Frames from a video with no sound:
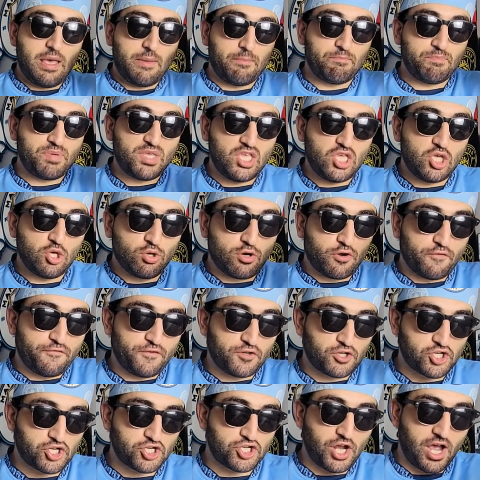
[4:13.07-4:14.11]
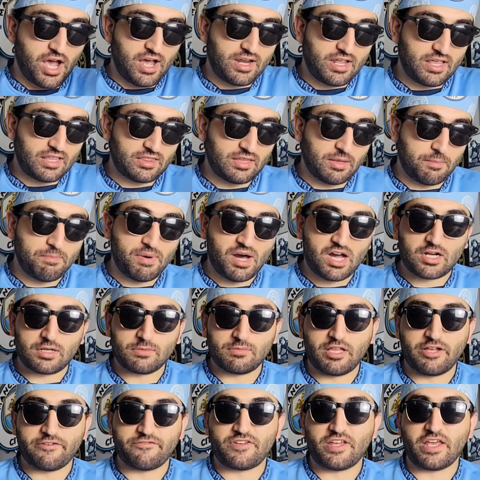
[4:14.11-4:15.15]
Beautiful shot in the bottom
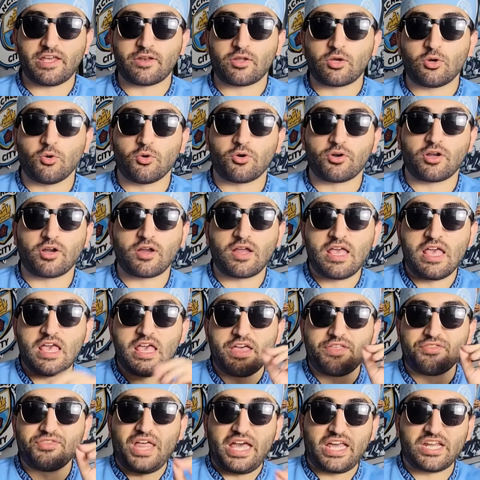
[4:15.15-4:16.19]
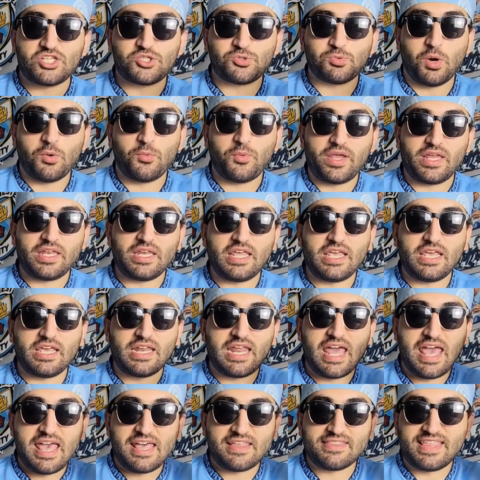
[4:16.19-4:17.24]
left-hand corner. That is what we
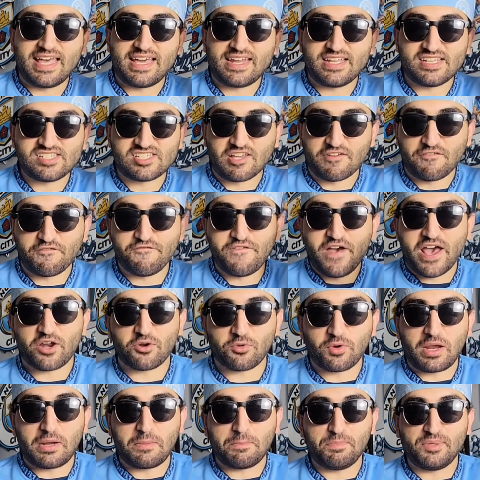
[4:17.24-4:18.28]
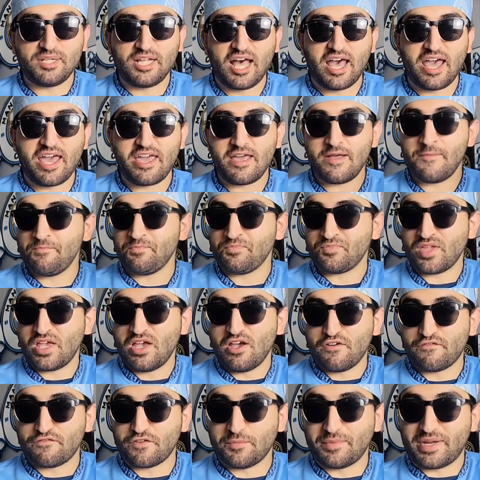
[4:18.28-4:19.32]
need. That is a veteran play
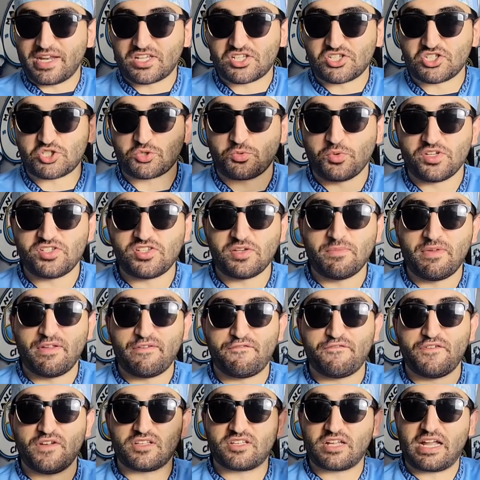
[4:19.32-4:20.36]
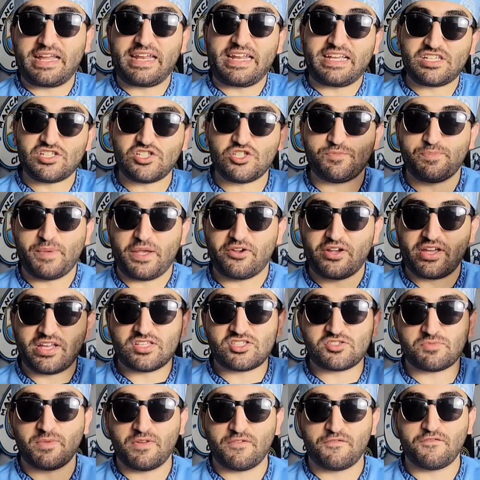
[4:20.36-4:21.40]
from an exquisite midfielder, an
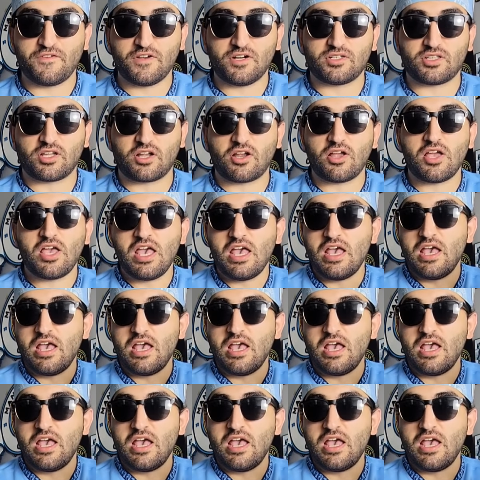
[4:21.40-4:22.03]
experienced midfielder.